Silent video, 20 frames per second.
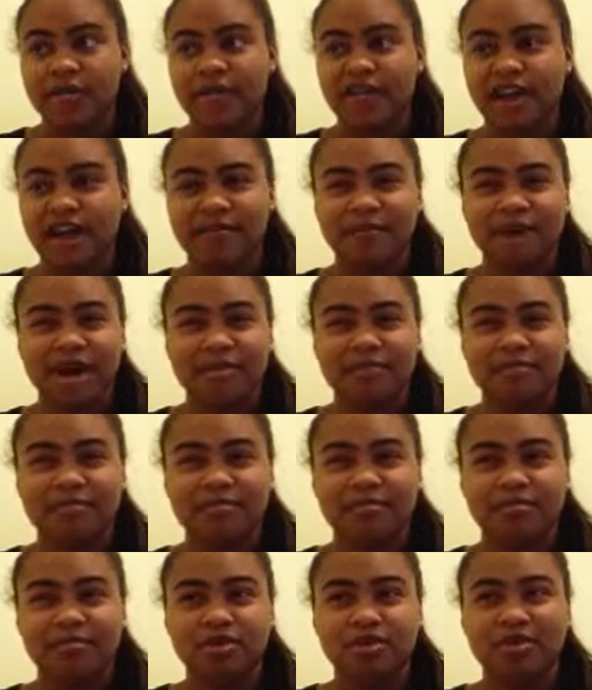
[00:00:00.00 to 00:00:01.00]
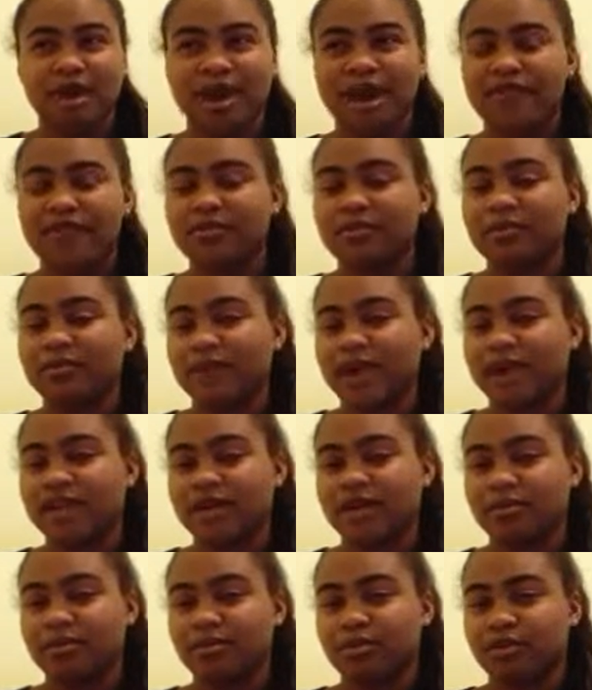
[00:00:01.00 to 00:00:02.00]
You might have to provide
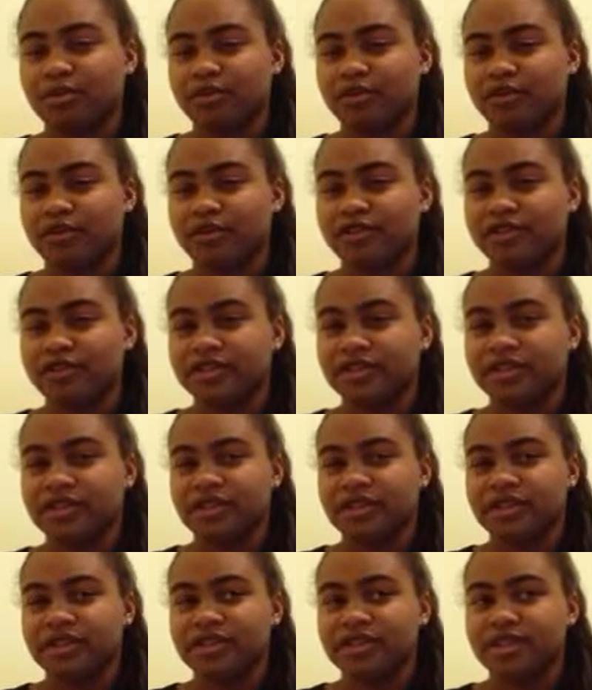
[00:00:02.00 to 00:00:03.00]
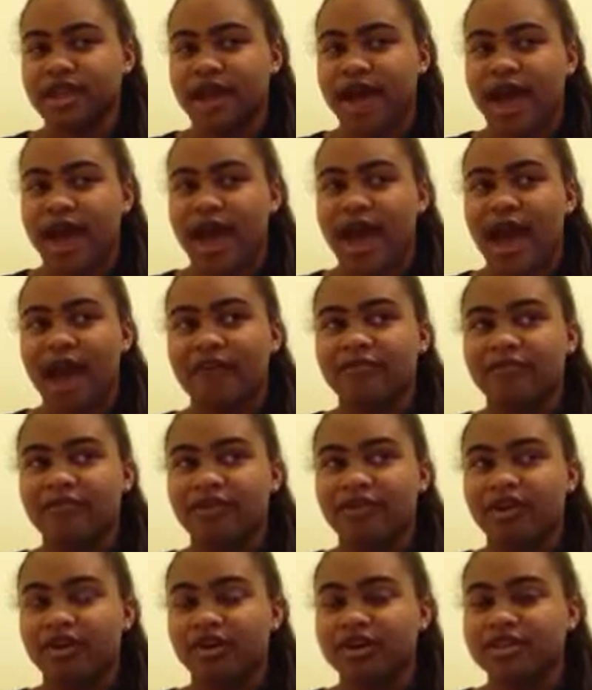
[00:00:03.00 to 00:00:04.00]
that proof of insurance after
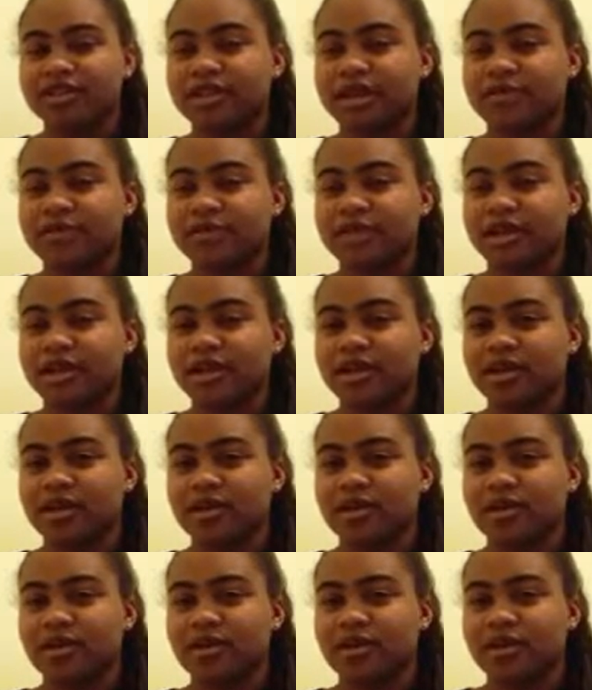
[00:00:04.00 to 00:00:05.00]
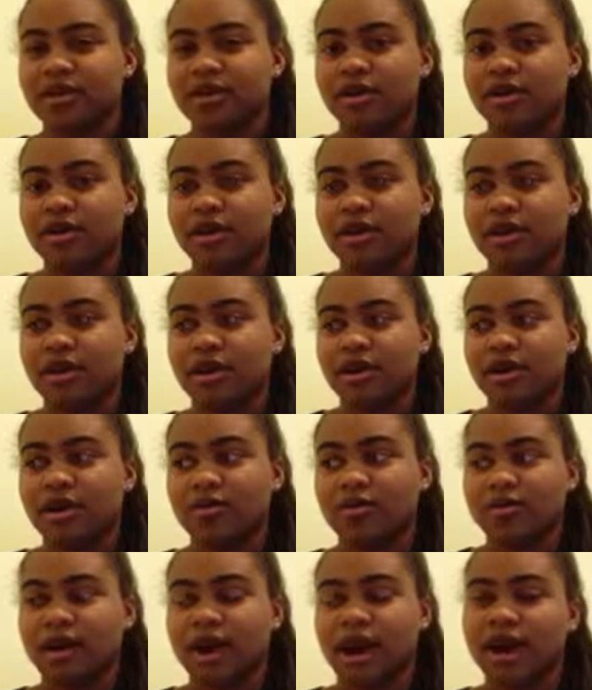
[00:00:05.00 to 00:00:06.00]
you're accepted.
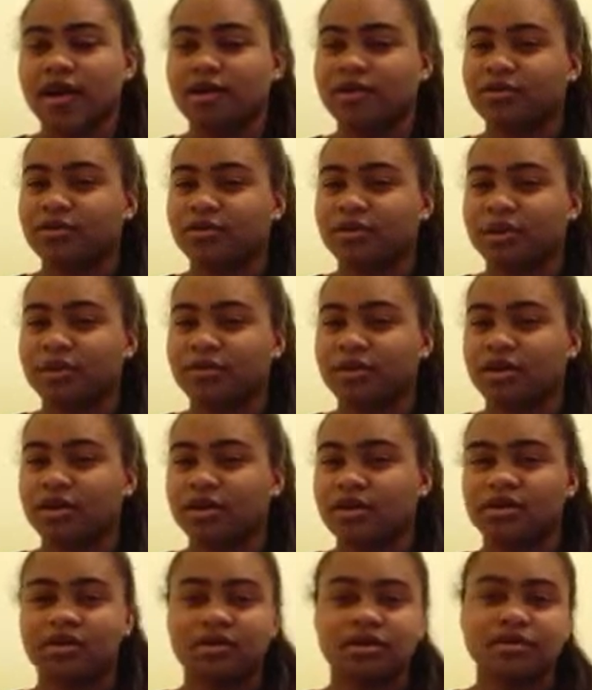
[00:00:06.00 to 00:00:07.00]
I don't remember.